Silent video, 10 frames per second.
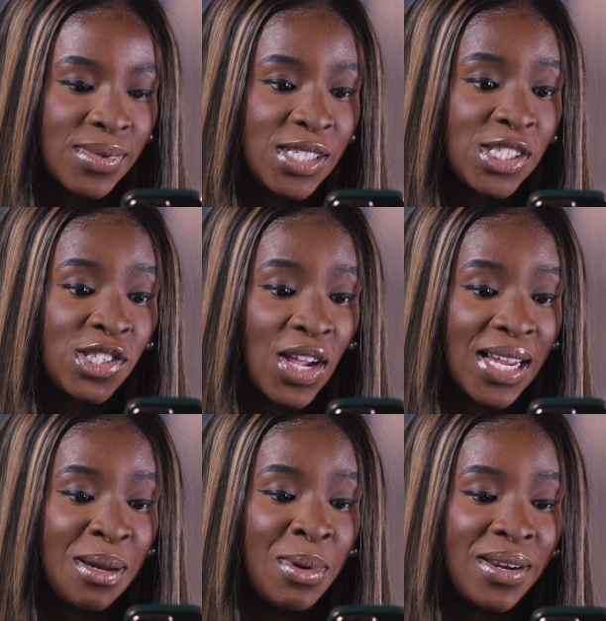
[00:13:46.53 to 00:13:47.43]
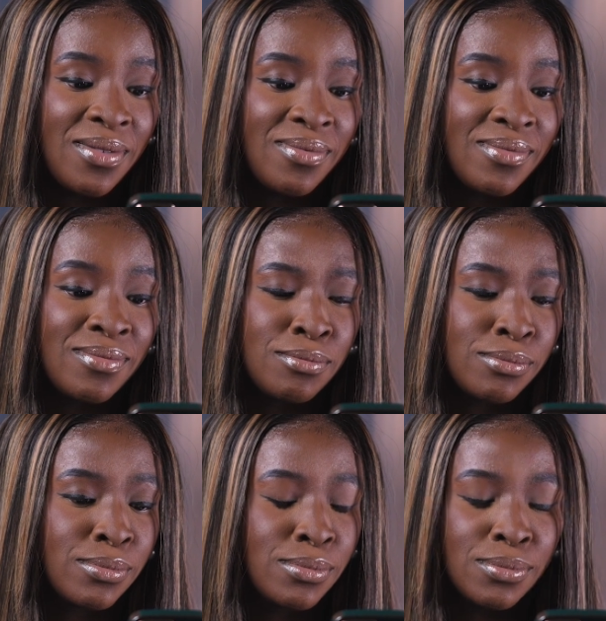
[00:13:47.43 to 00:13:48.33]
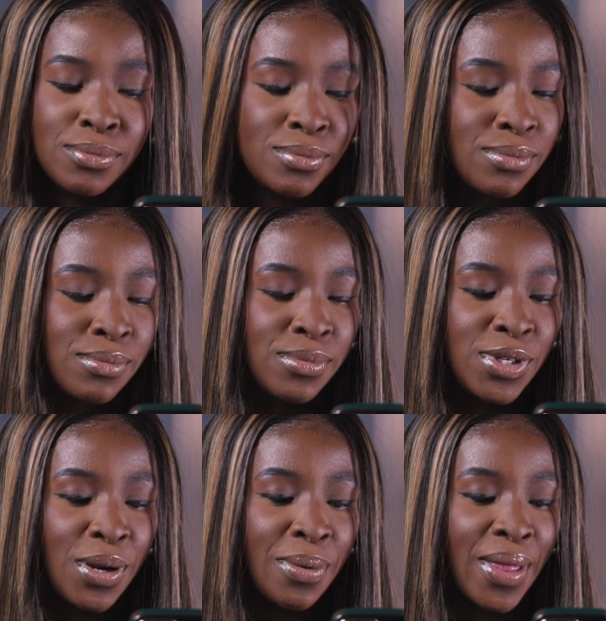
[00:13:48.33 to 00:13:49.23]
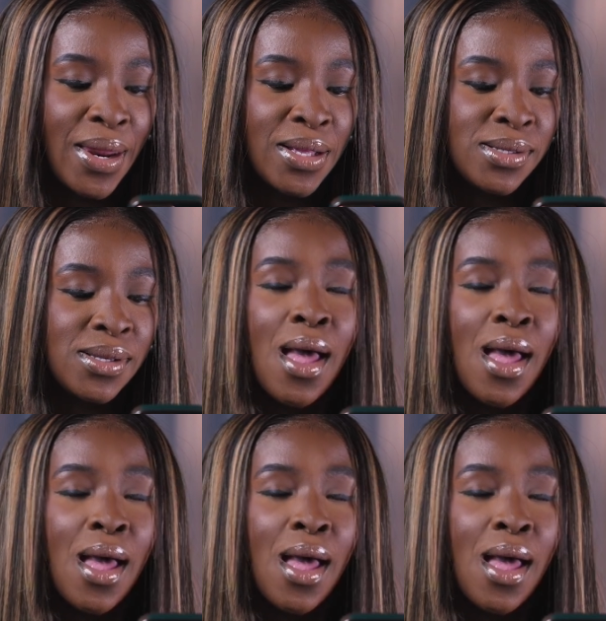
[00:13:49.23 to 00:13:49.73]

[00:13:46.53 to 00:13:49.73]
cyclamen, don't know what that is,